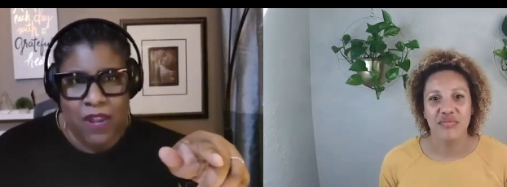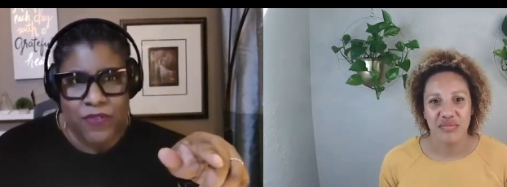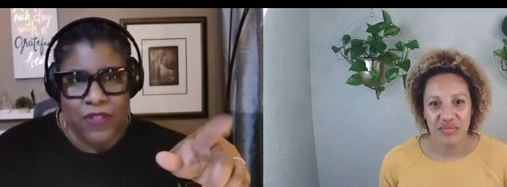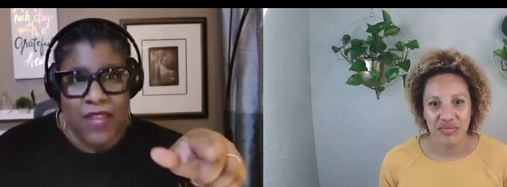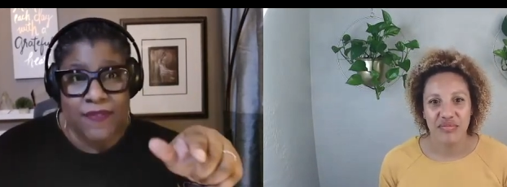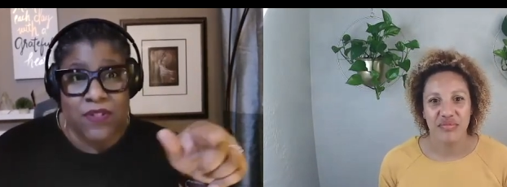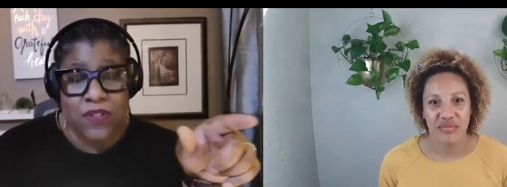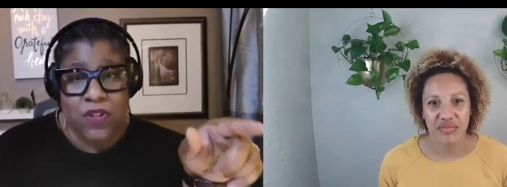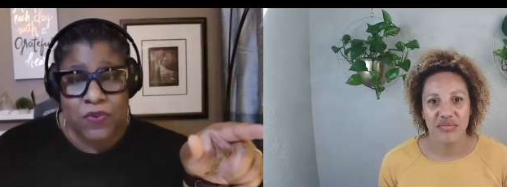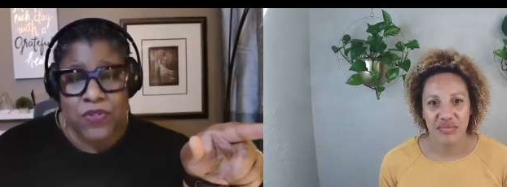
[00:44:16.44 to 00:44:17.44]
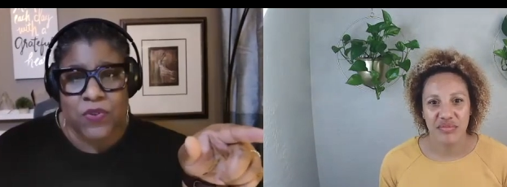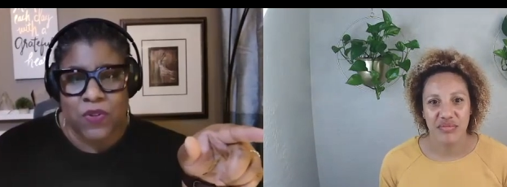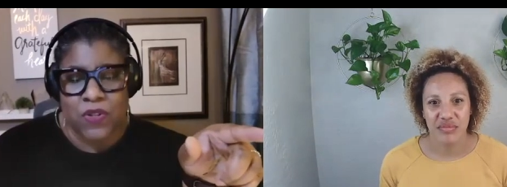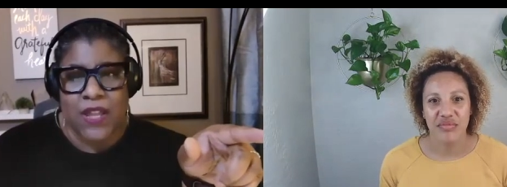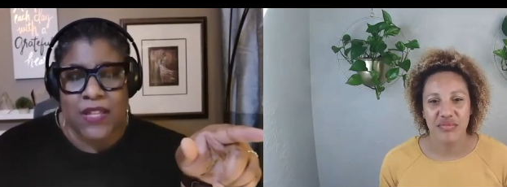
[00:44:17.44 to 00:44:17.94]
Speaker 1: through the life coach
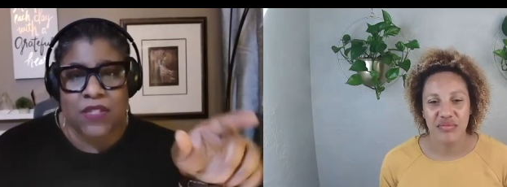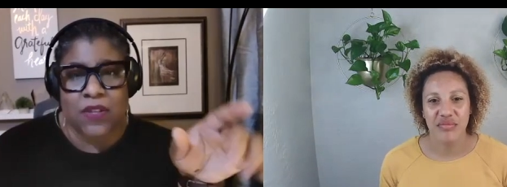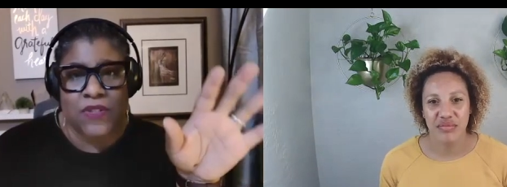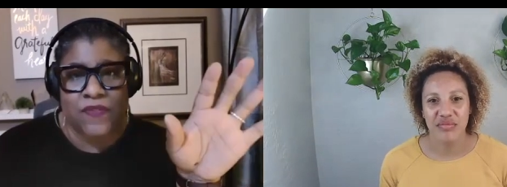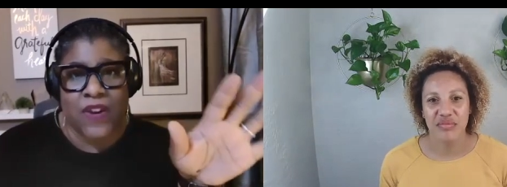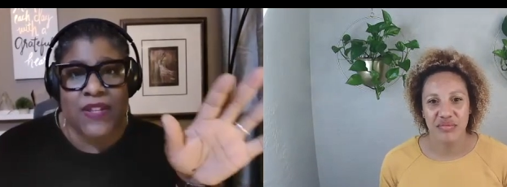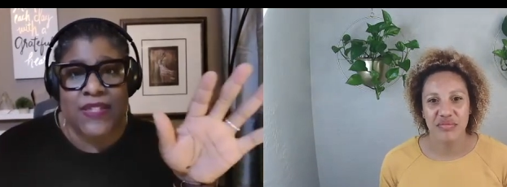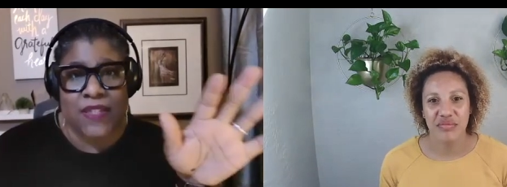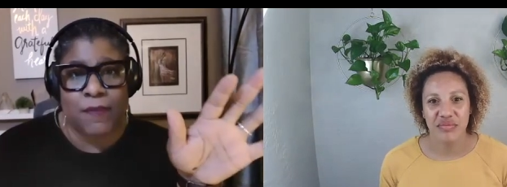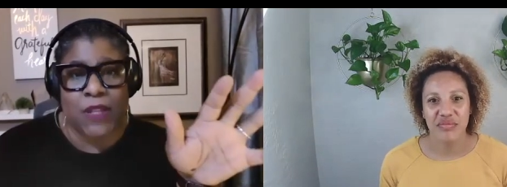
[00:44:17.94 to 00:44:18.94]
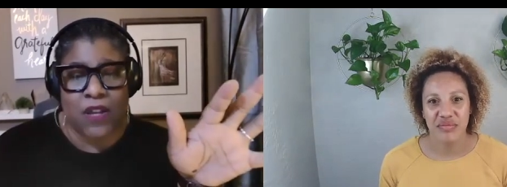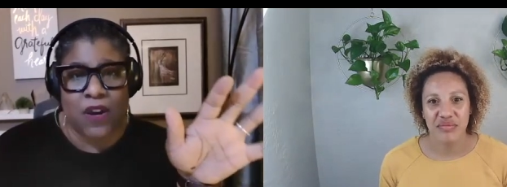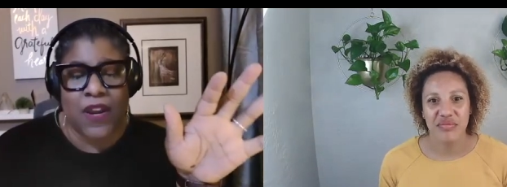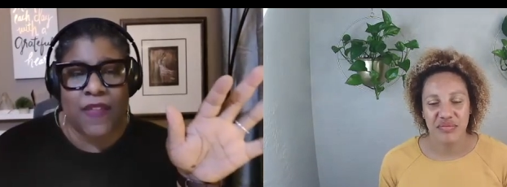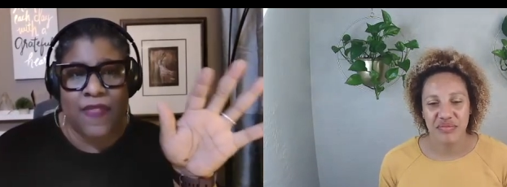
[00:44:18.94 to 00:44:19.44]
school. And so it's mm-hmm. very similar
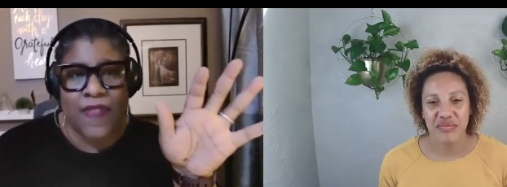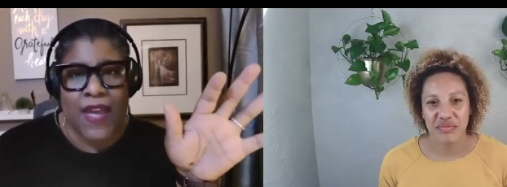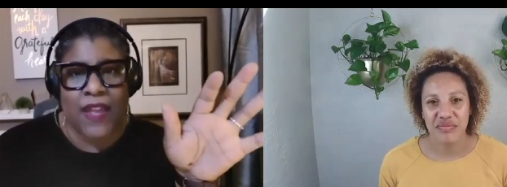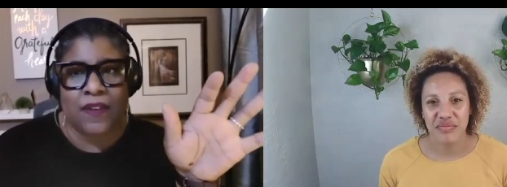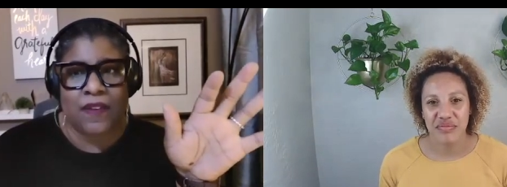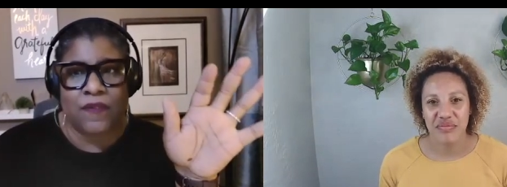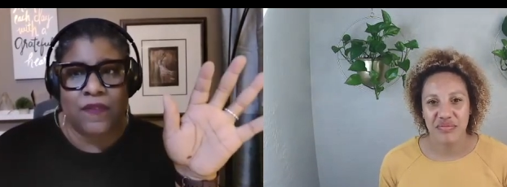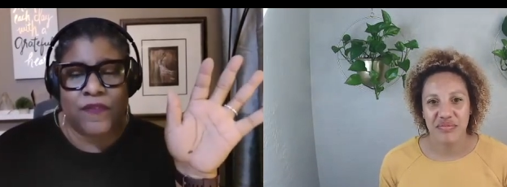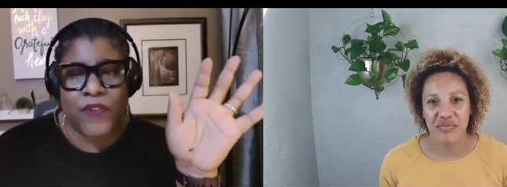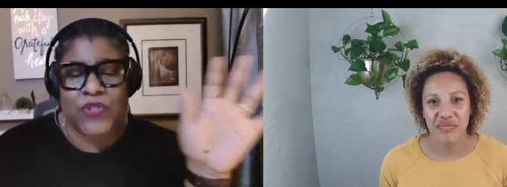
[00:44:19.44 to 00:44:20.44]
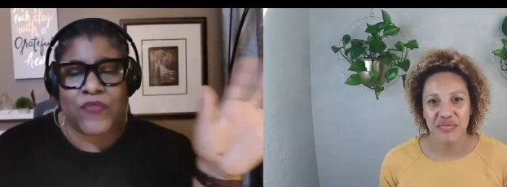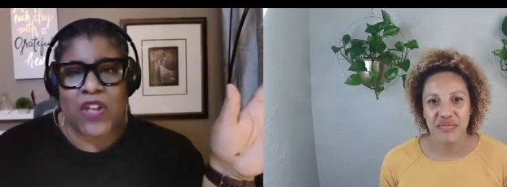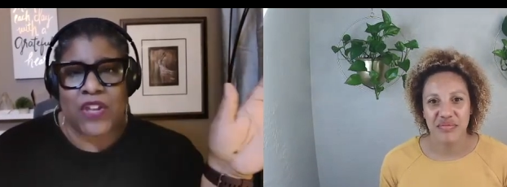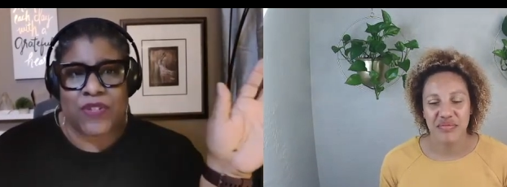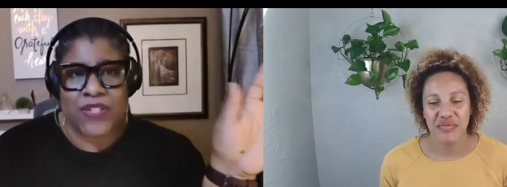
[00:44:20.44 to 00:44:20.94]
in that, first of all,
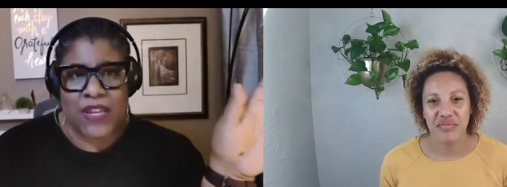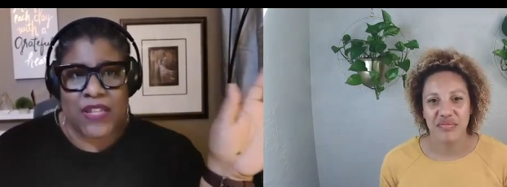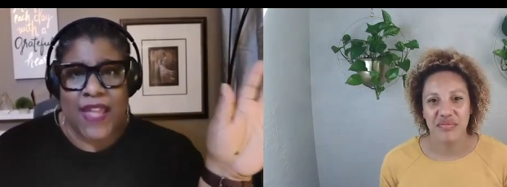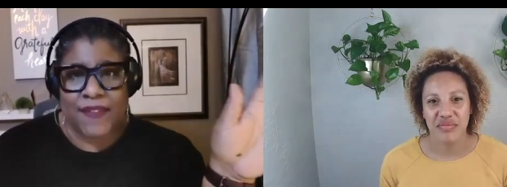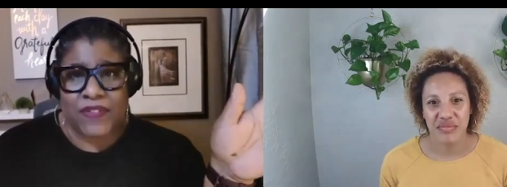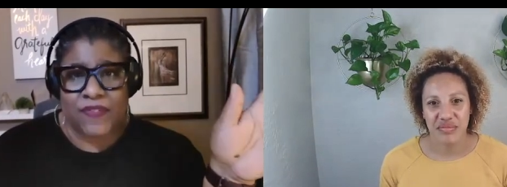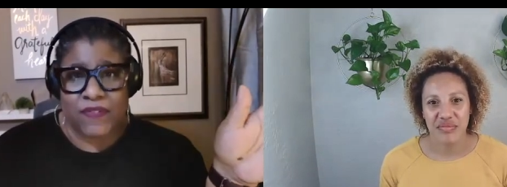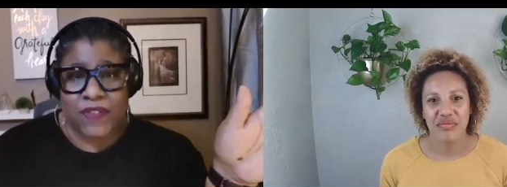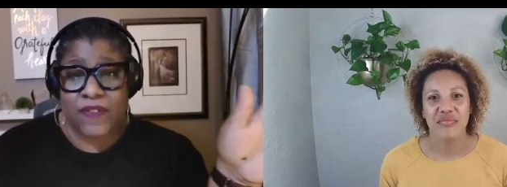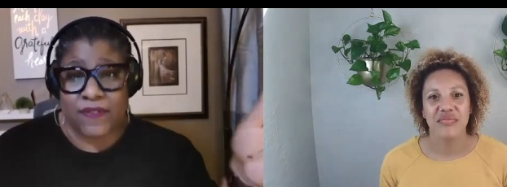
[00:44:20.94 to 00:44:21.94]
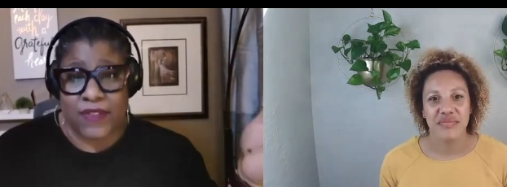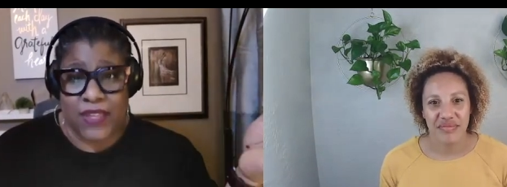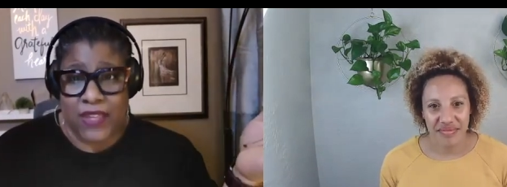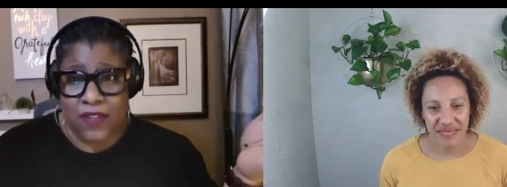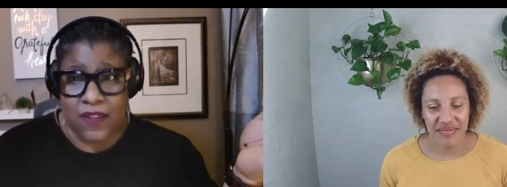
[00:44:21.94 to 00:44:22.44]
understanding life is 50
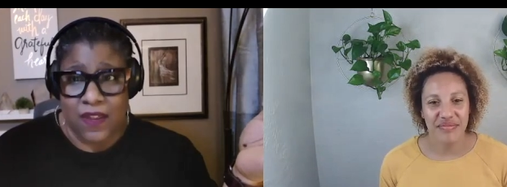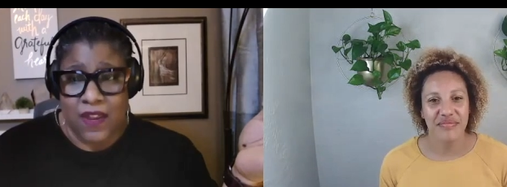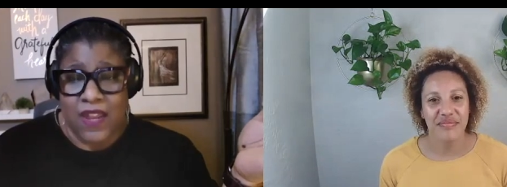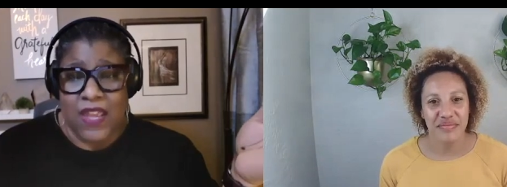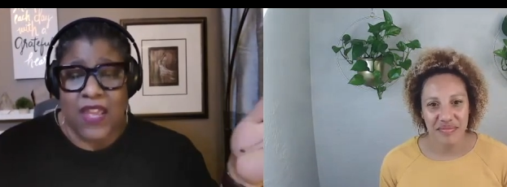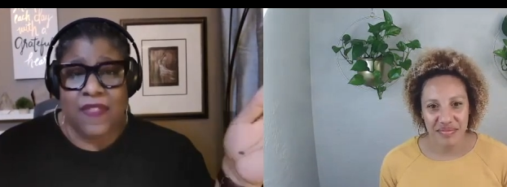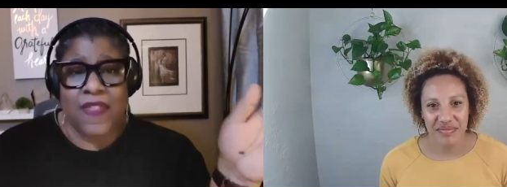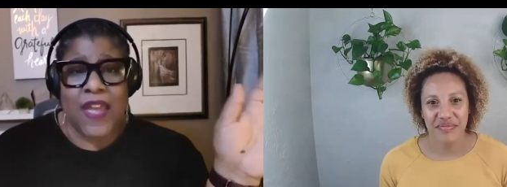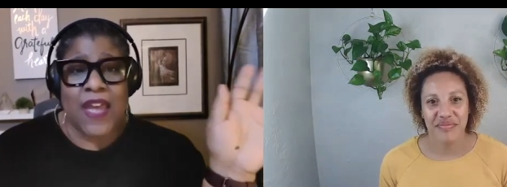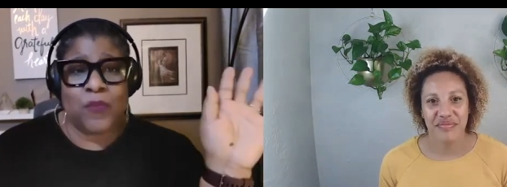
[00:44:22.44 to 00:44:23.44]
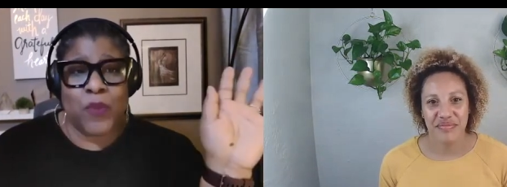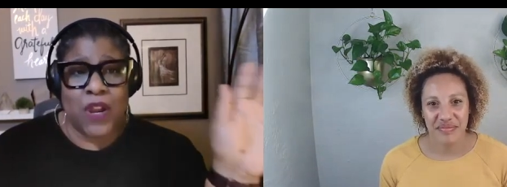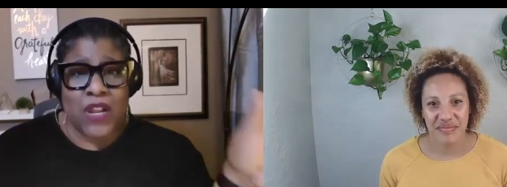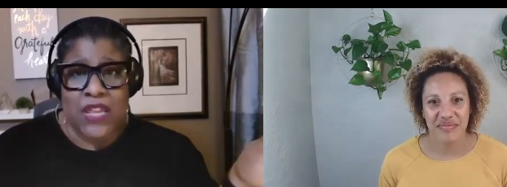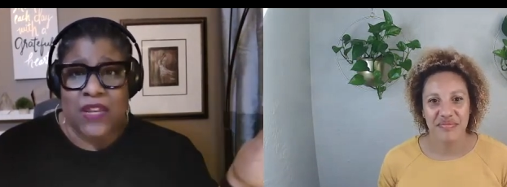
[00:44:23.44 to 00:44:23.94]
50 mm-hmm. and that we
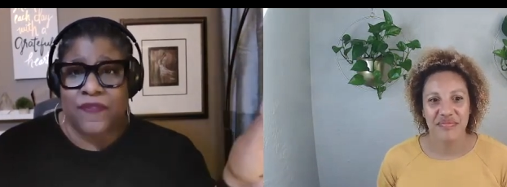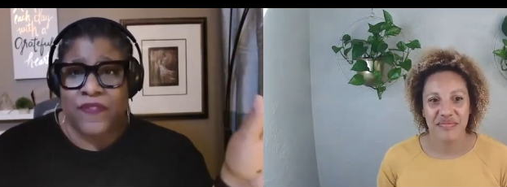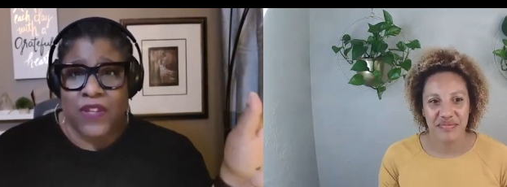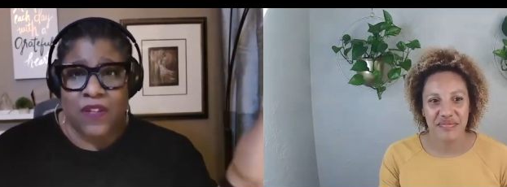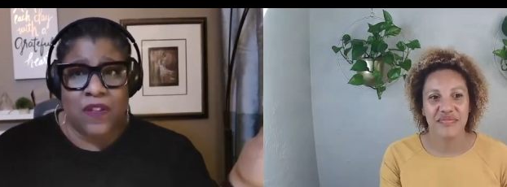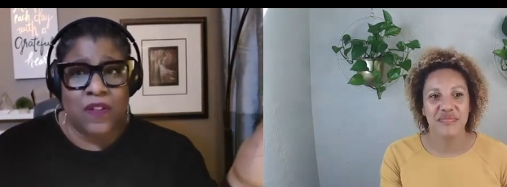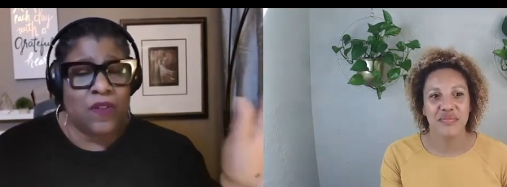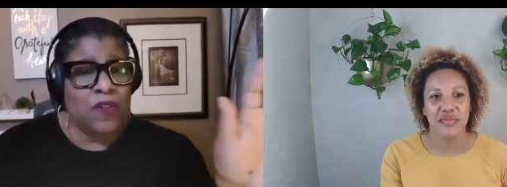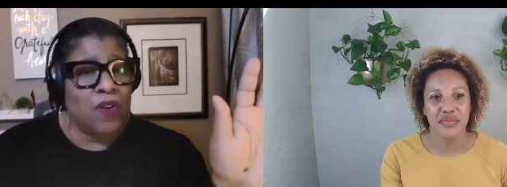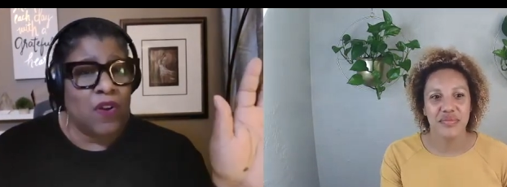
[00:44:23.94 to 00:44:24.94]
are going to feel